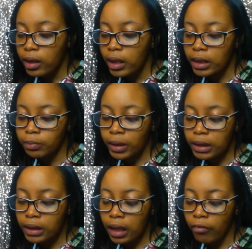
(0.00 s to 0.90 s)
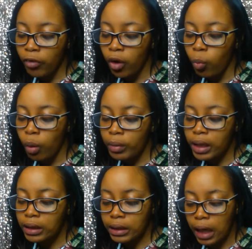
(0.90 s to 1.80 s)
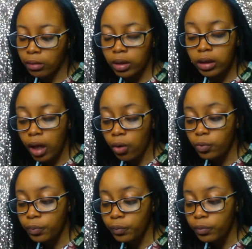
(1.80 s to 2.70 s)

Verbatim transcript: especially not for a woman and child alone.